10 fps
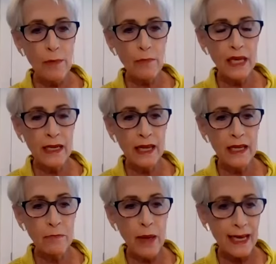weapon
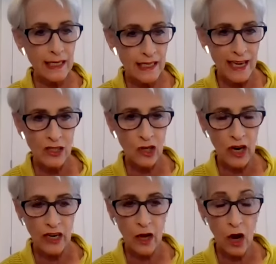in Pakistan's
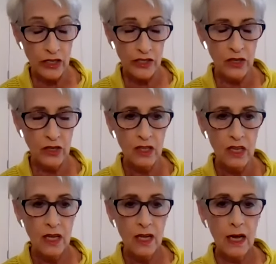arsenal.
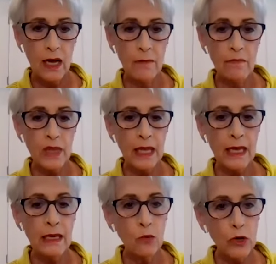
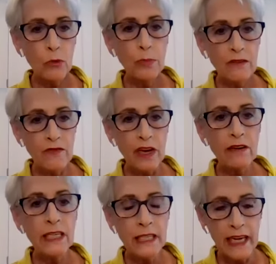It will be
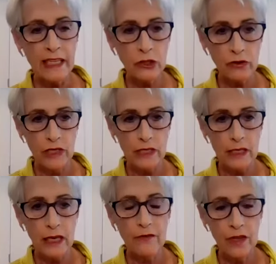very
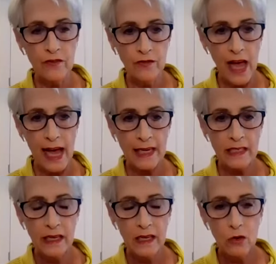dangerous if, in fact,
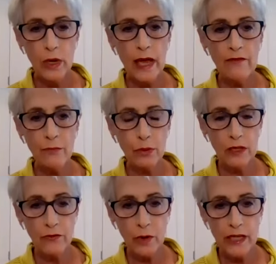we have
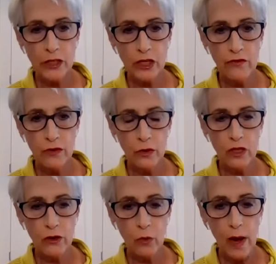proliferation of
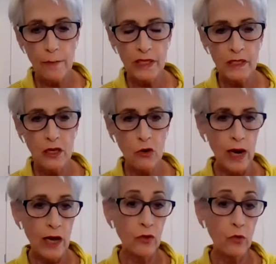nuclear weapons
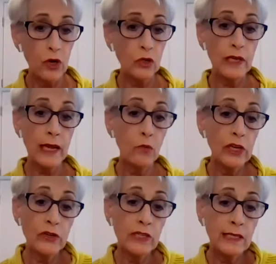around the world. And
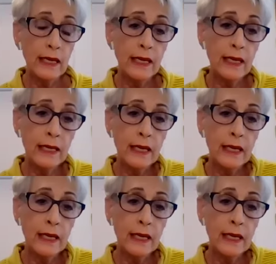we are seeing